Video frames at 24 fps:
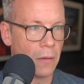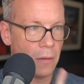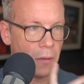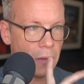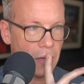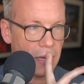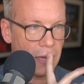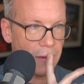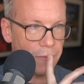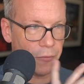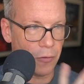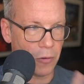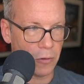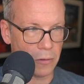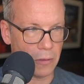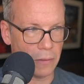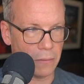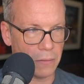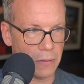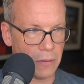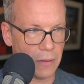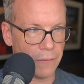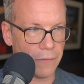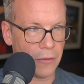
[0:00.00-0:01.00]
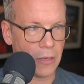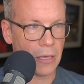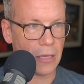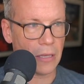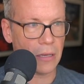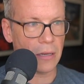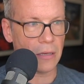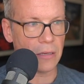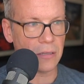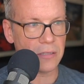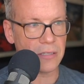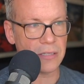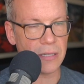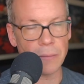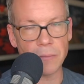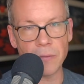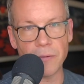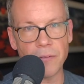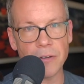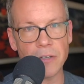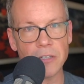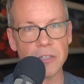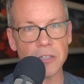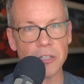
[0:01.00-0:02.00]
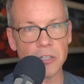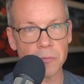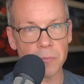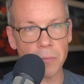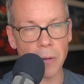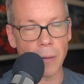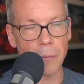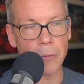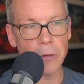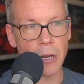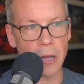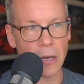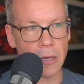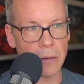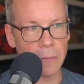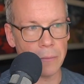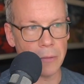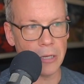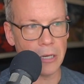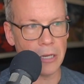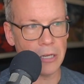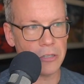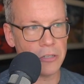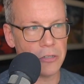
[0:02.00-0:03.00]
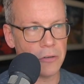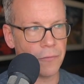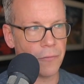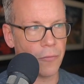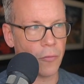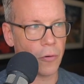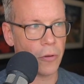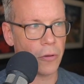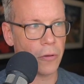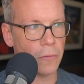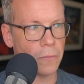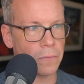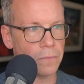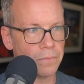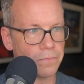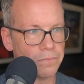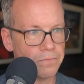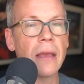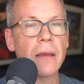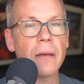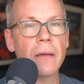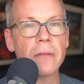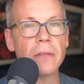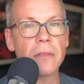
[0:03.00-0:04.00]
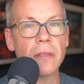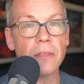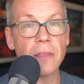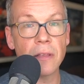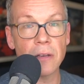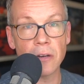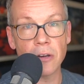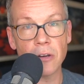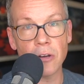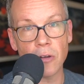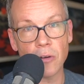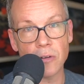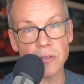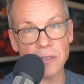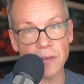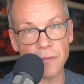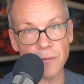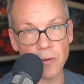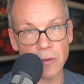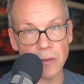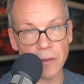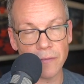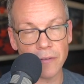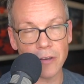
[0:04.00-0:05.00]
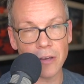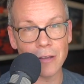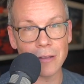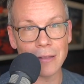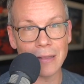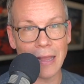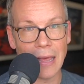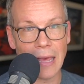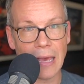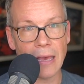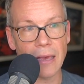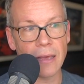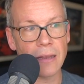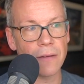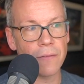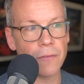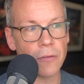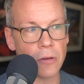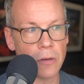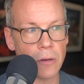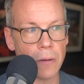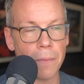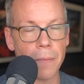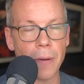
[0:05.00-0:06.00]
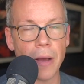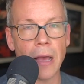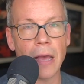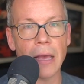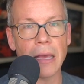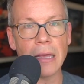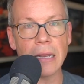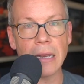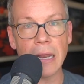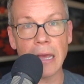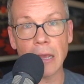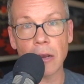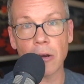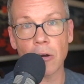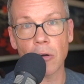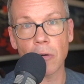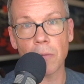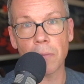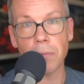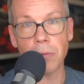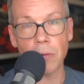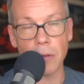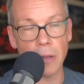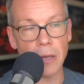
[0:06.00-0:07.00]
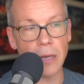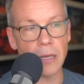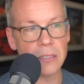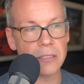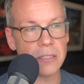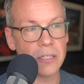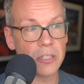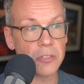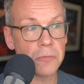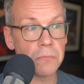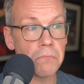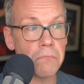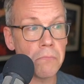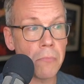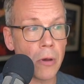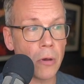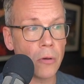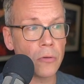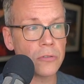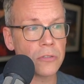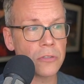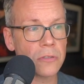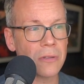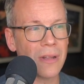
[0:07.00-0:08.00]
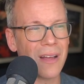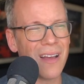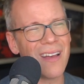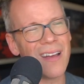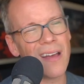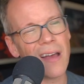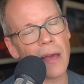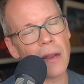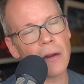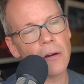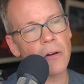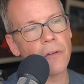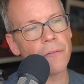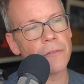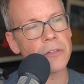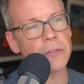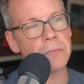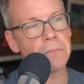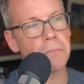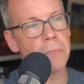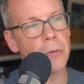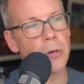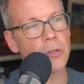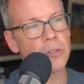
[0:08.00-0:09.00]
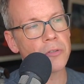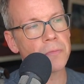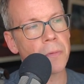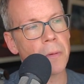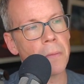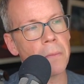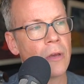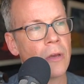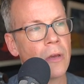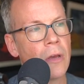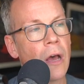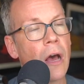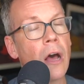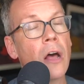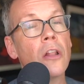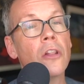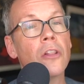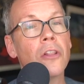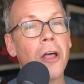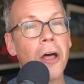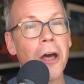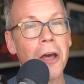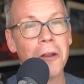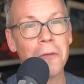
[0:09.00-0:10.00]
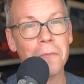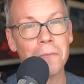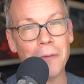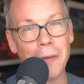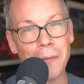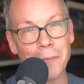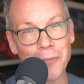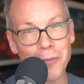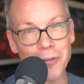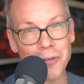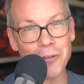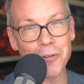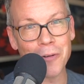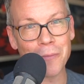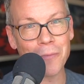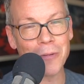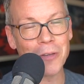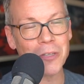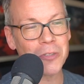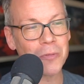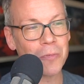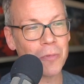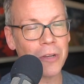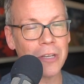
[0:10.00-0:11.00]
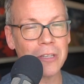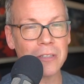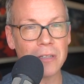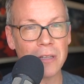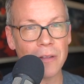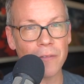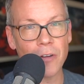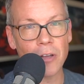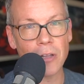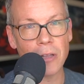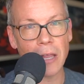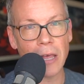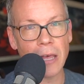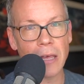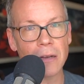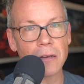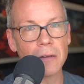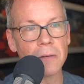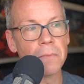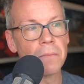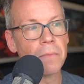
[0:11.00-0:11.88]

If you're living in a subdivision, it's probably not going to be an issue for you. The thing to know is if you're living on land, if you're going to buy an acre plus, because most, I don't know if it's most, but a lot of people in Dripping Springs live on land.